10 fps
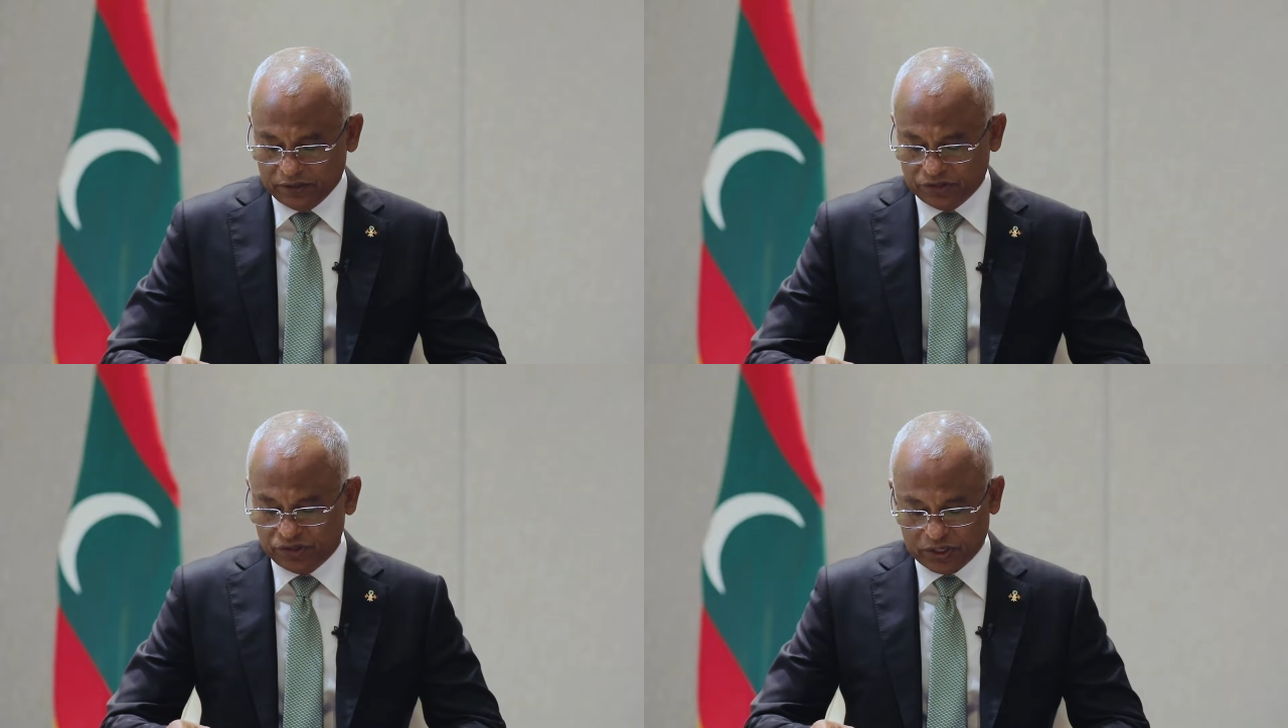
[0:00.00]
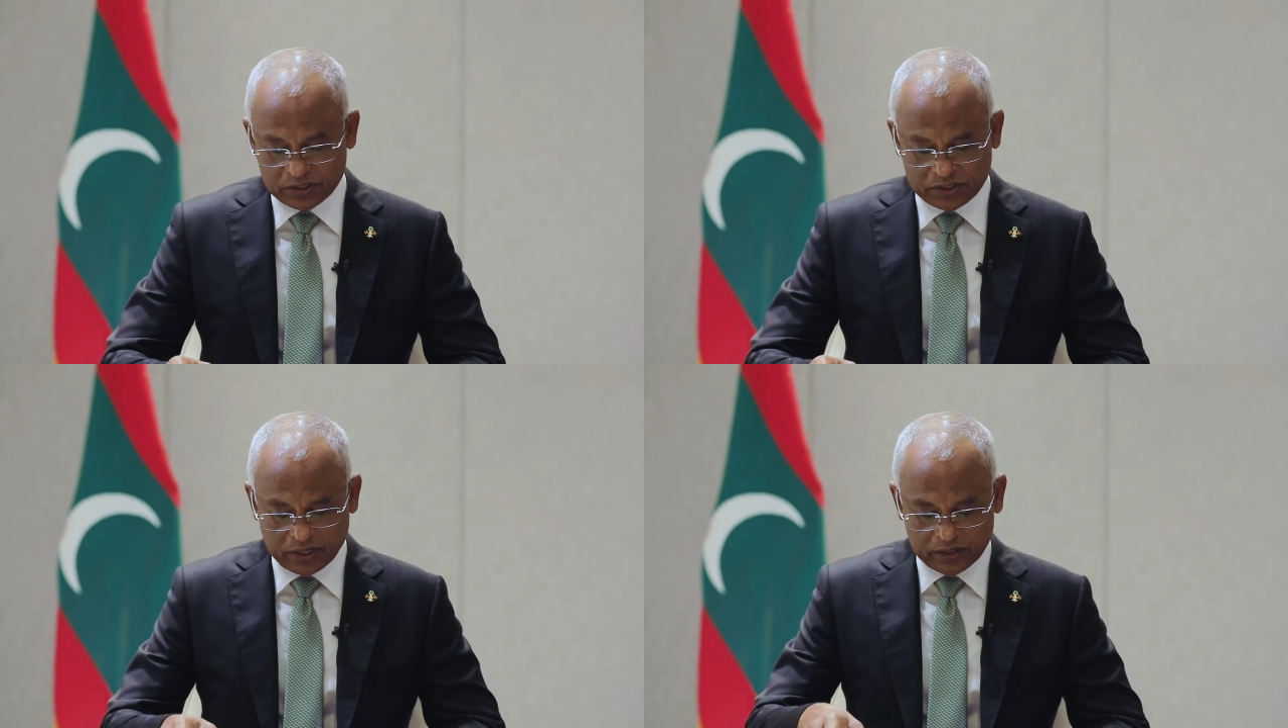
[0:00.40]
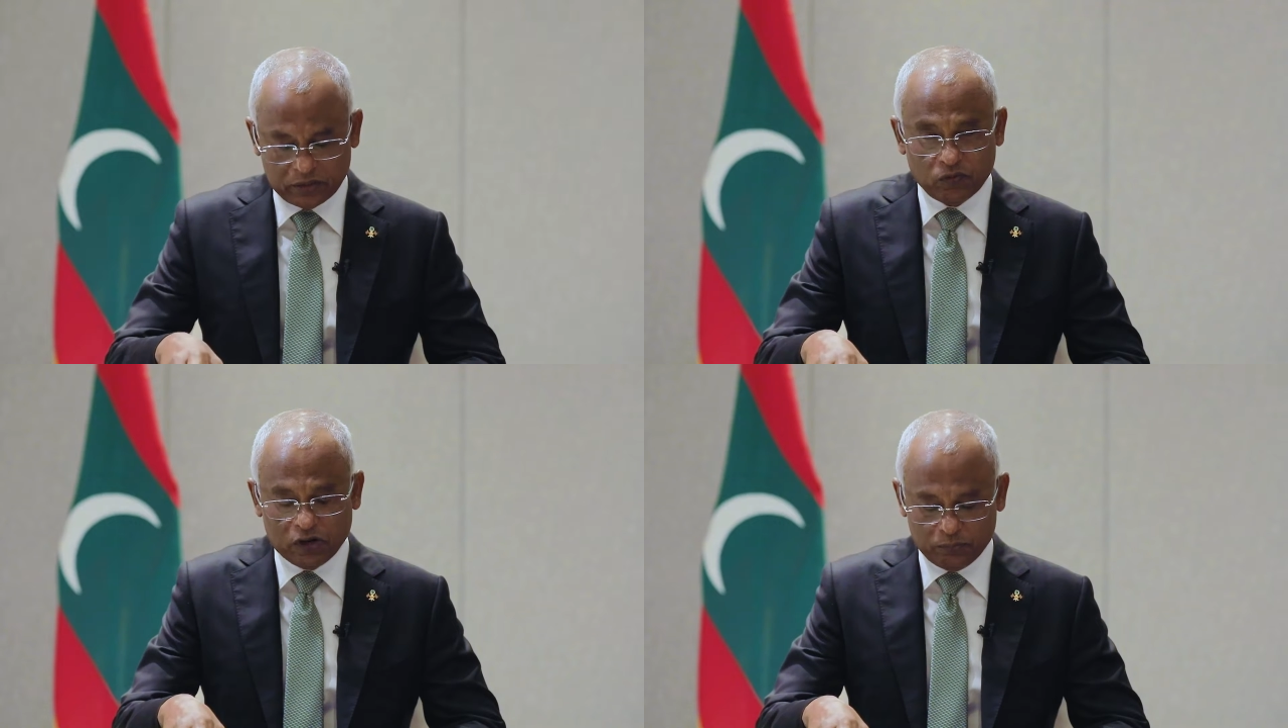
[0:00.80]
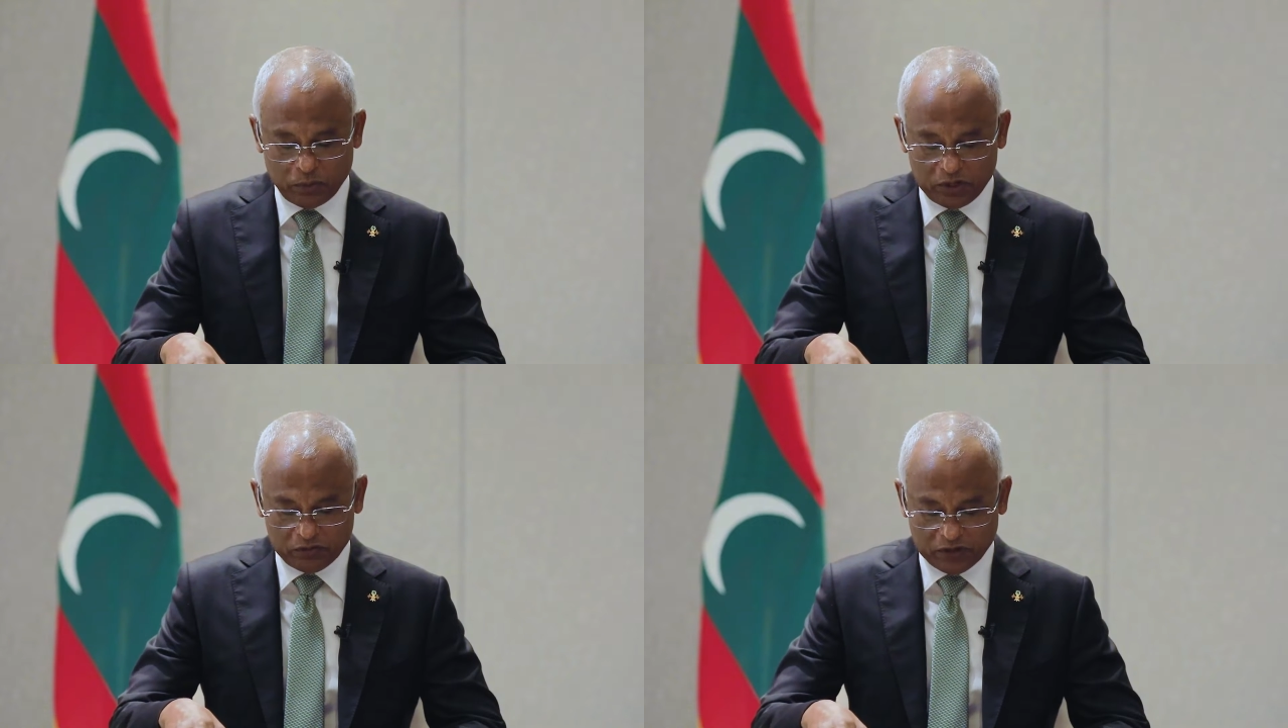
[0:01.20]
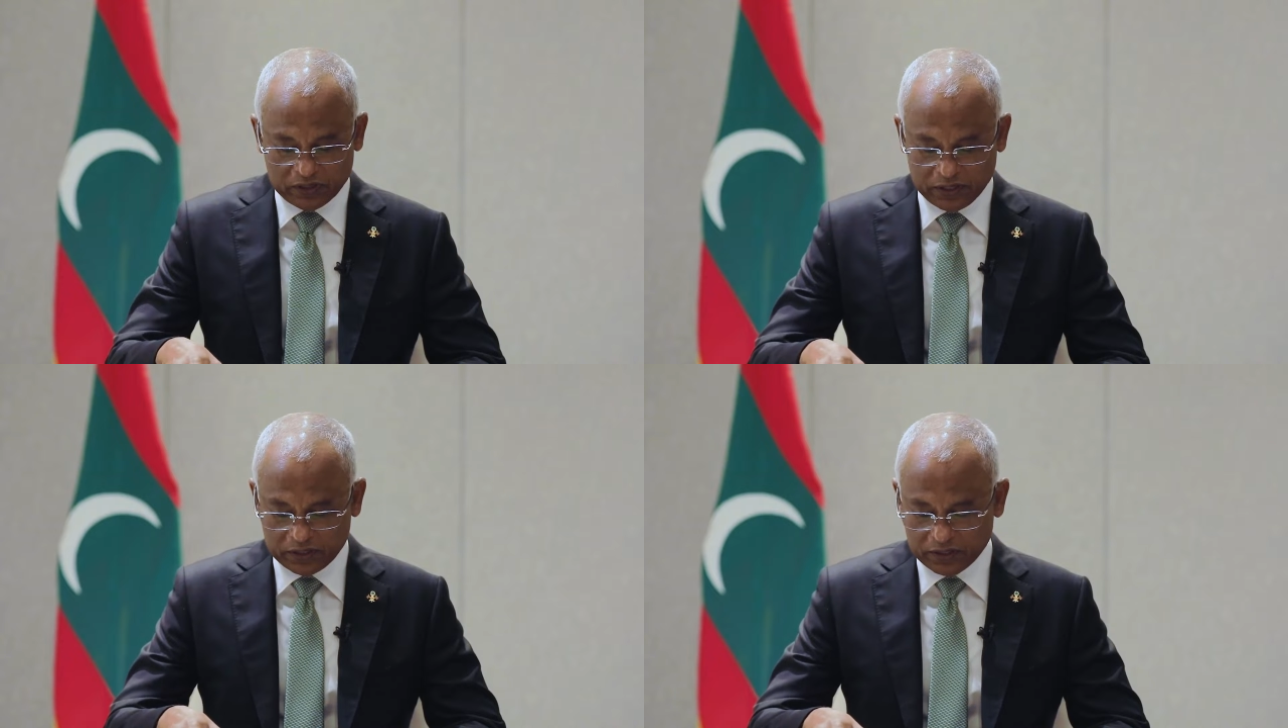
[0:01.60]
is just at the
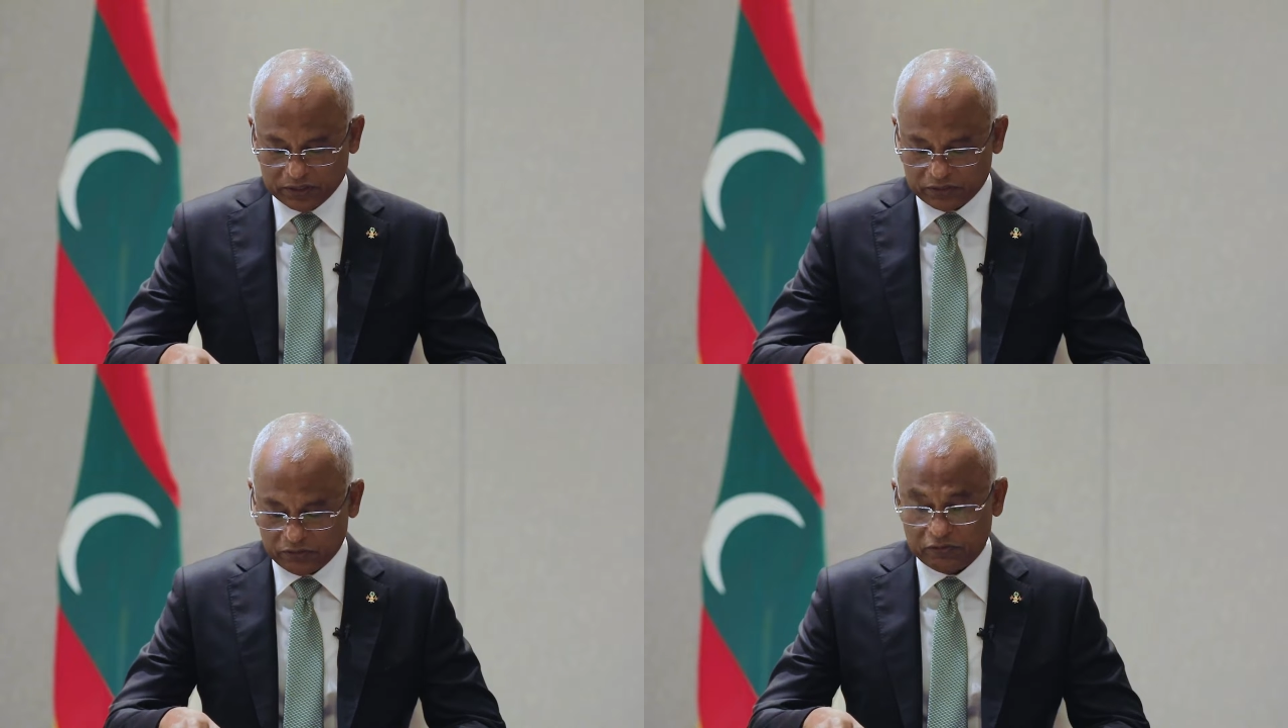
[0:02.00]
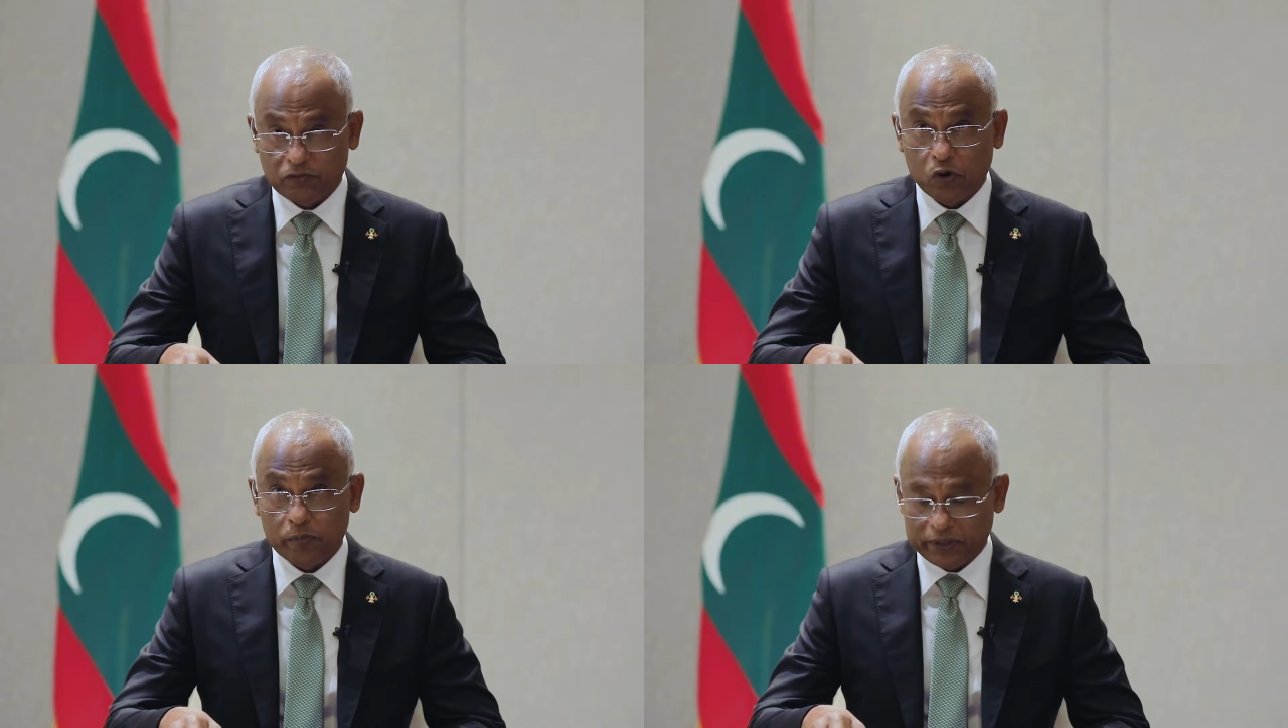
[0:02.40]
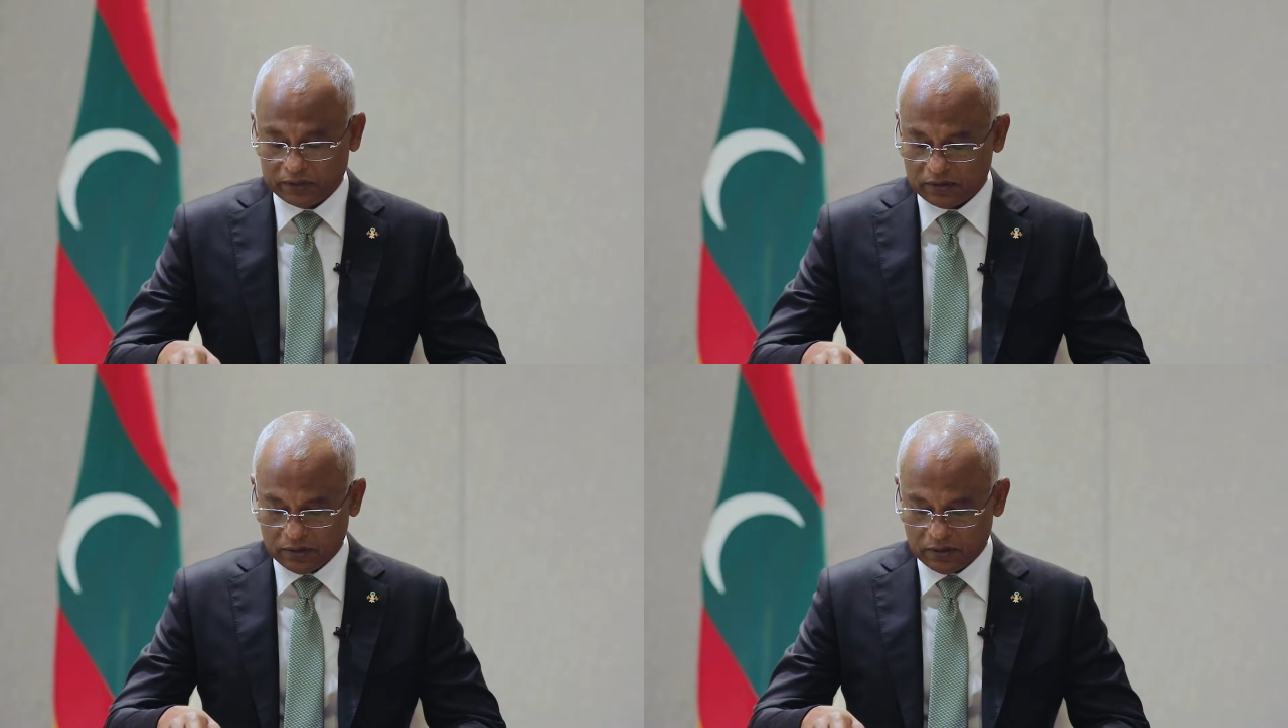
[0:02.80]
1.1 degrees of warming